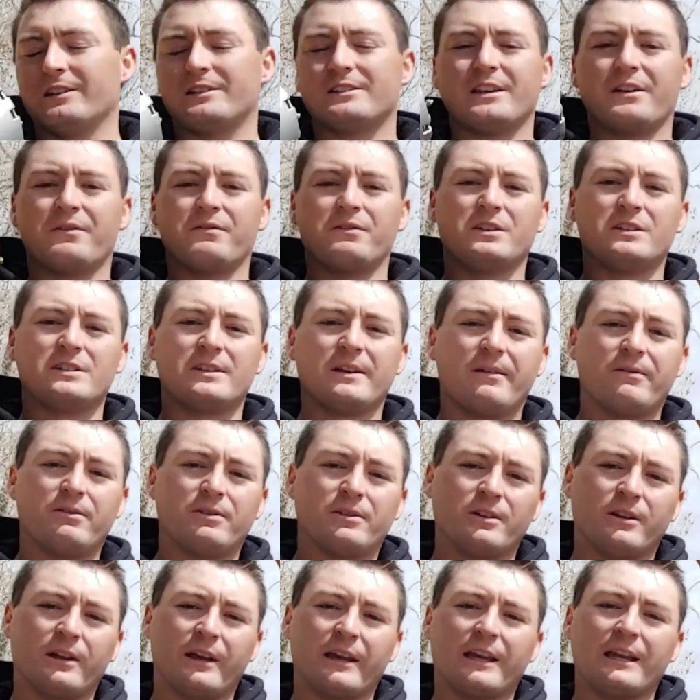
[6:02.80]
a
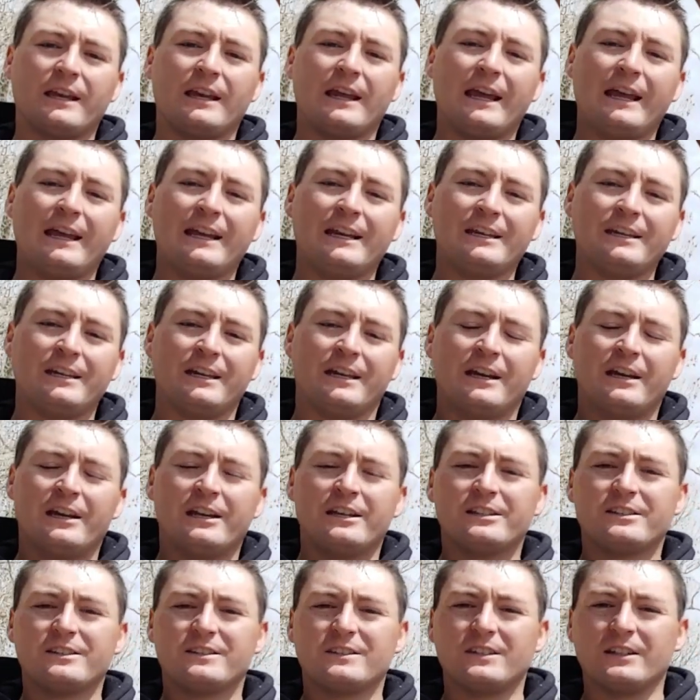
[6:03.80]
77 to like an
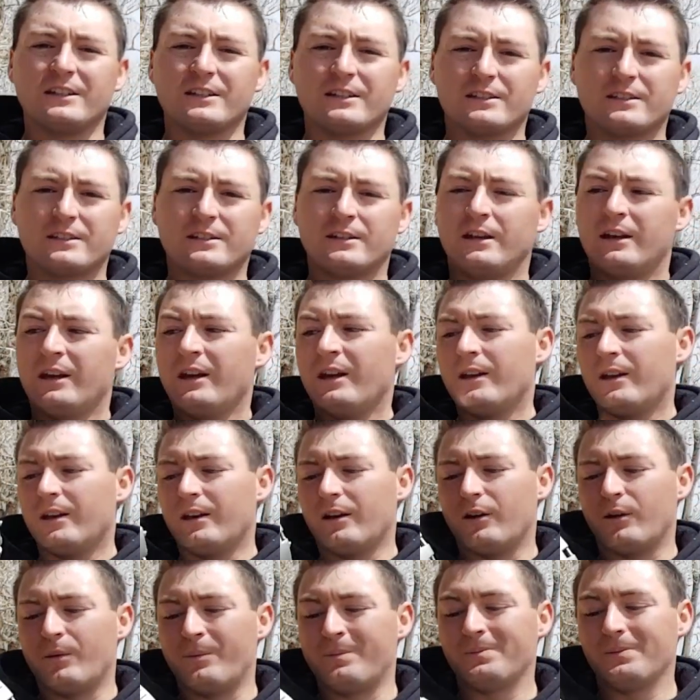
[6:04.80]
86.
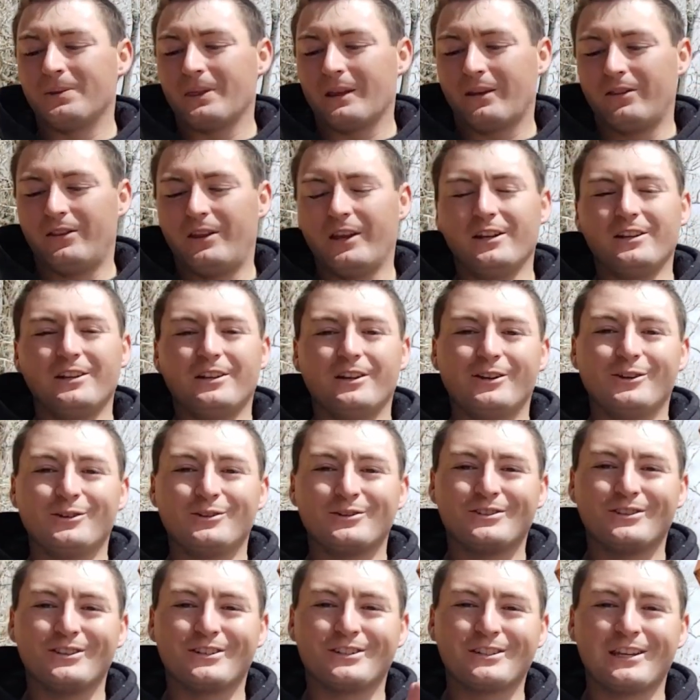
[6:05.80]
They
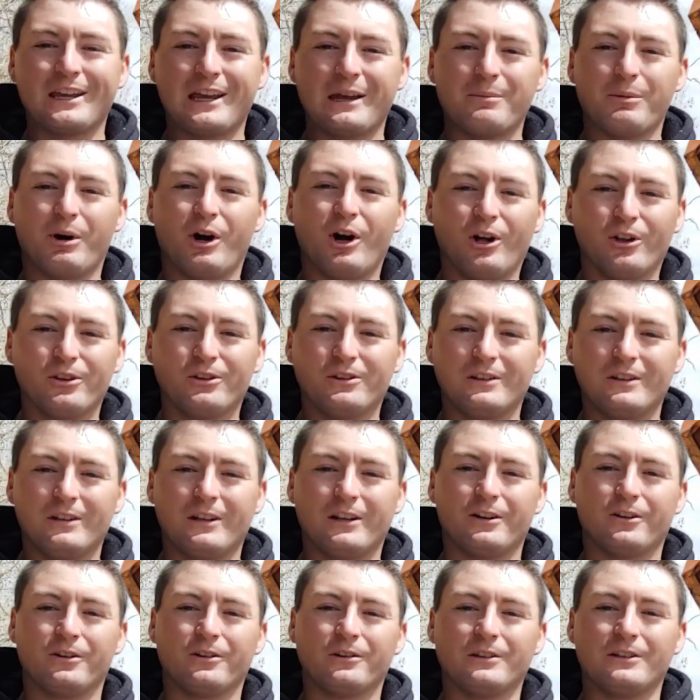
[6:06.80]
use the same
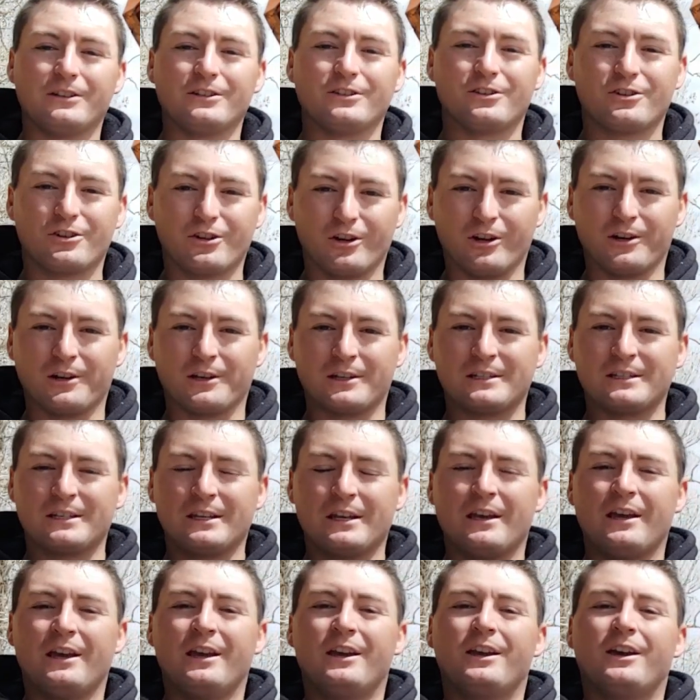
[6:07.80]
alternator in these trucks
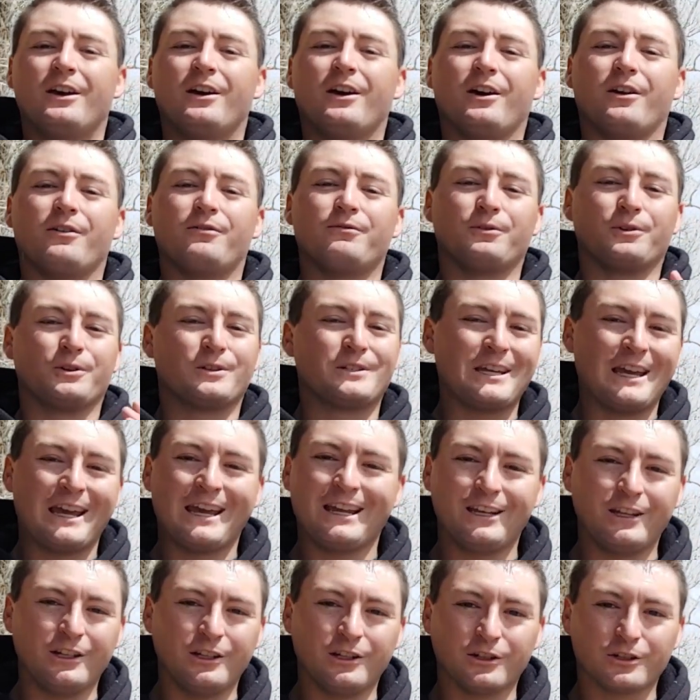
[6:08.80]
for
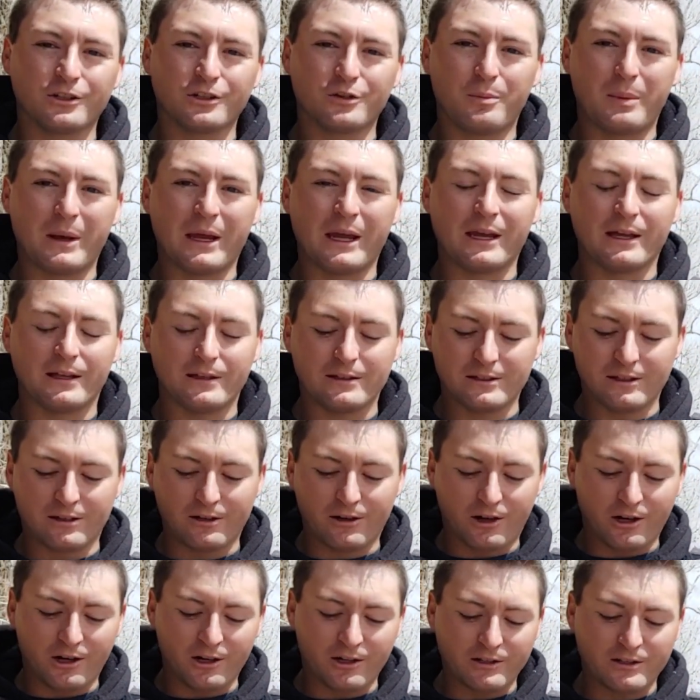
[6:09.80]
10-year spans,
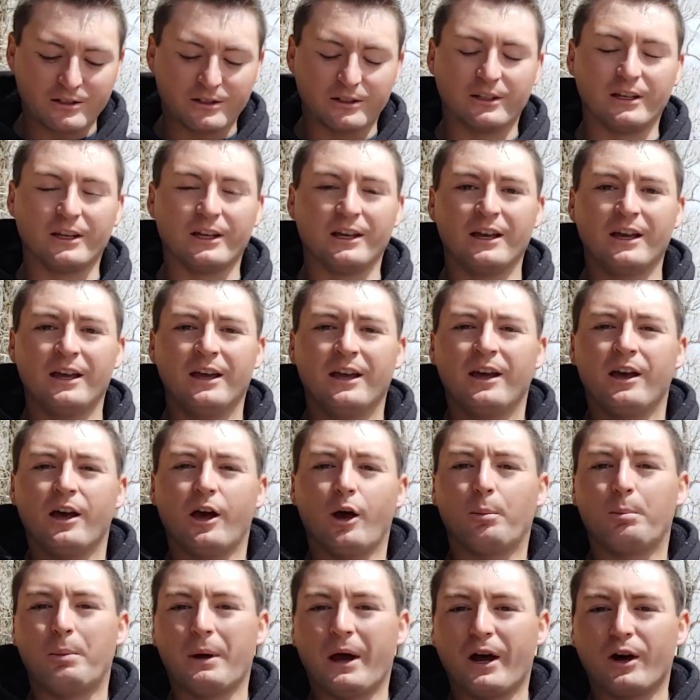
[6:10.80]
and honestly,
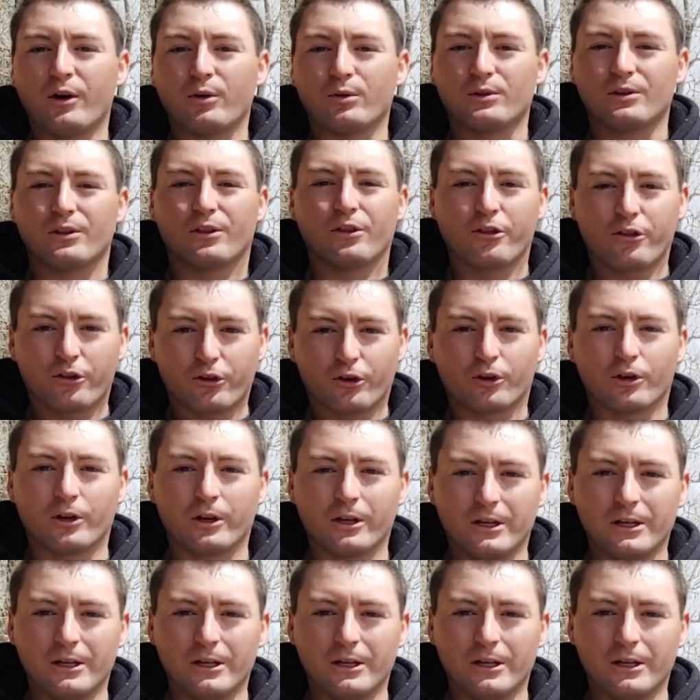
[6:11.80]
about 30